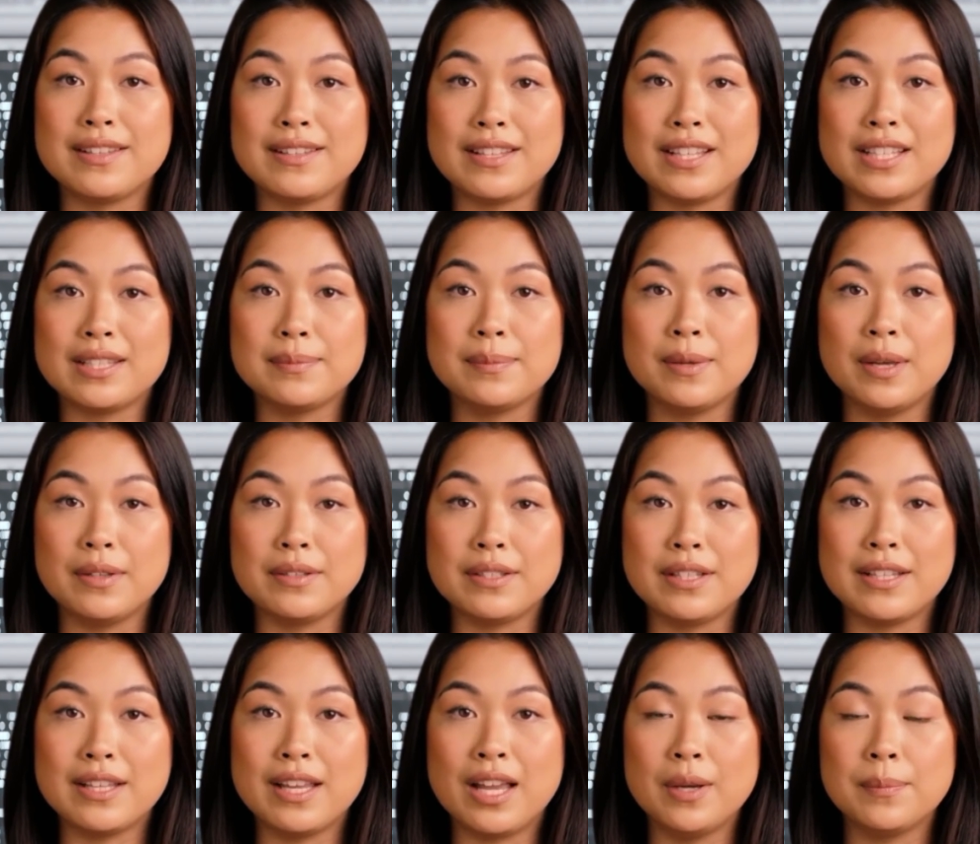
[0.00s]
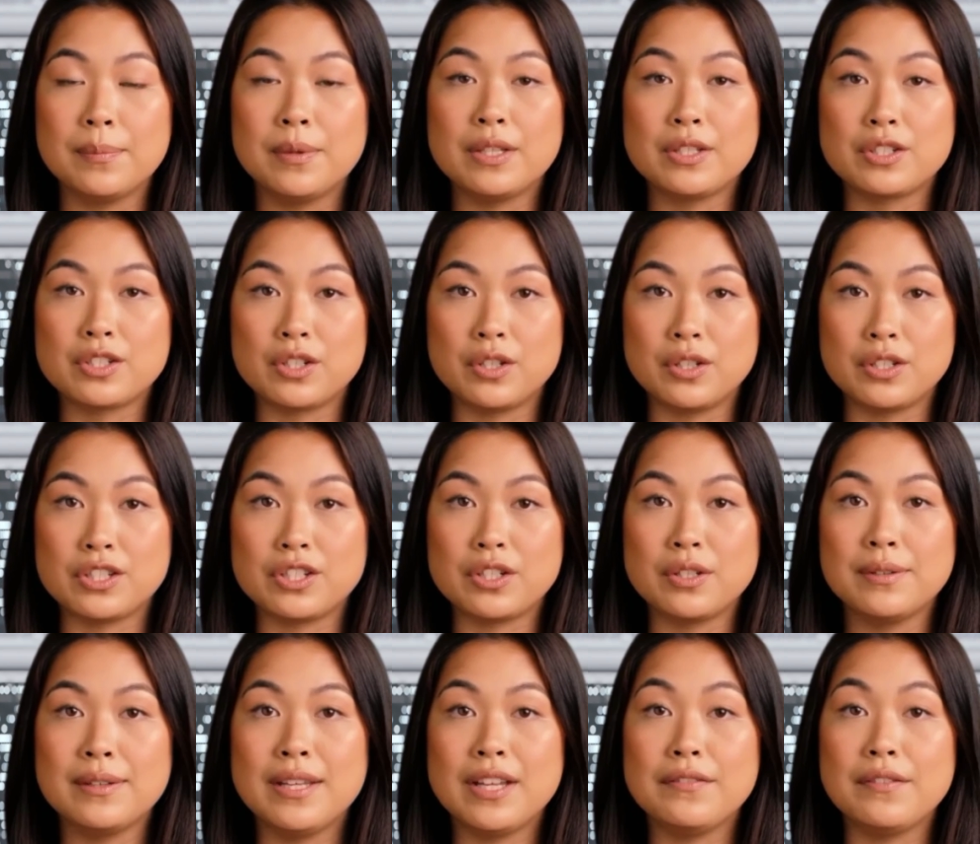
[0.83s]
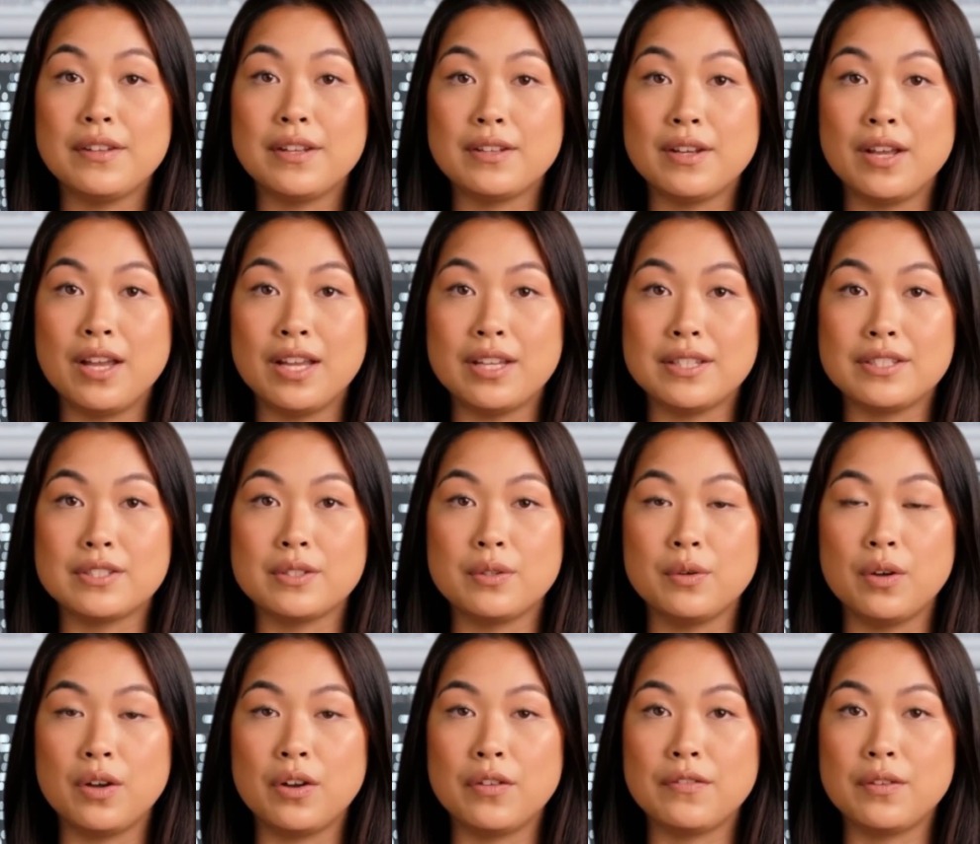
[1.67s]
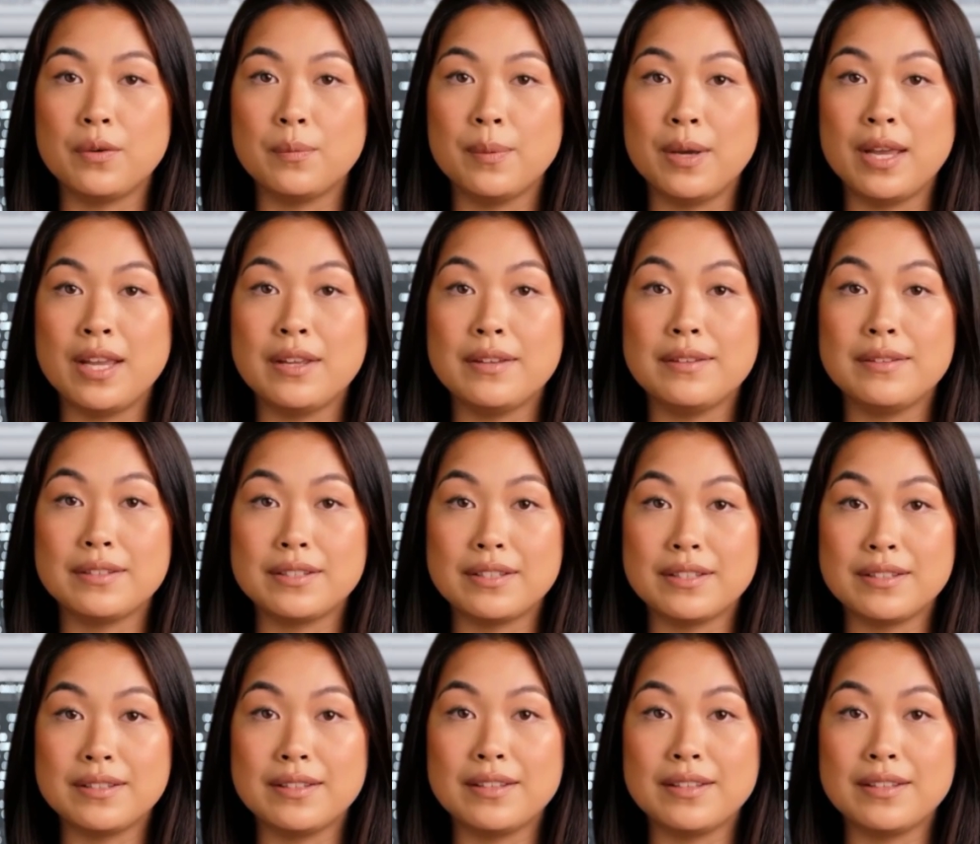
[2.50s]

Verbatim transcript: this built-in help ensures you're never lost or overwhelmed.